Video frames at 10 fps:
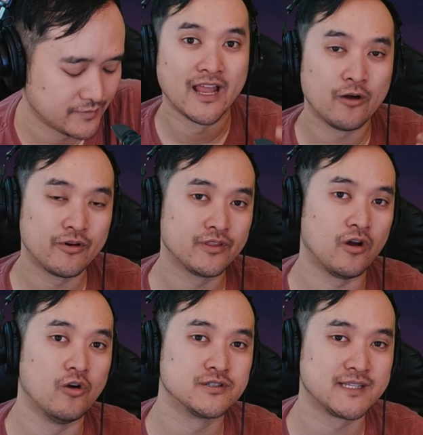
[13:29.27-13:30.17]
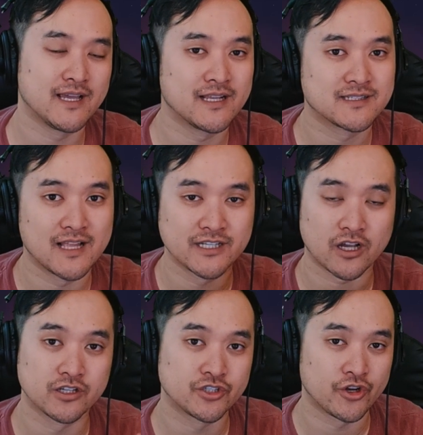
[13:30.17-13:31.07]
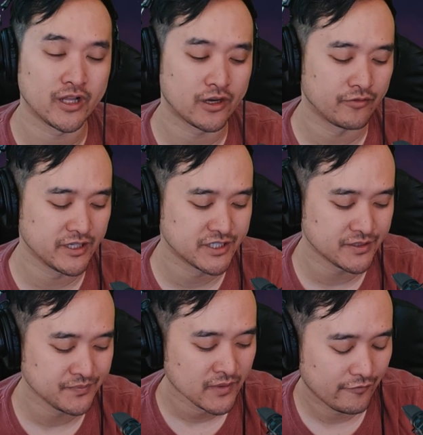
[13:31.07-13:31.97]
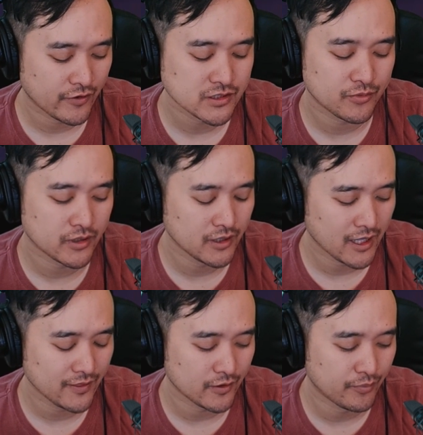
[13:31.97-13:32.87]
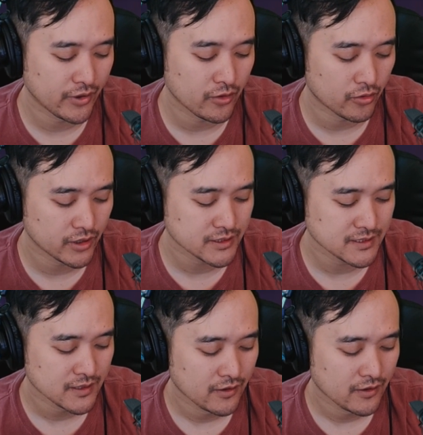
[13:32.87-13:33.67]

Now we're in the Oceanic/Australia region, and first we're going to look at the pre-orders.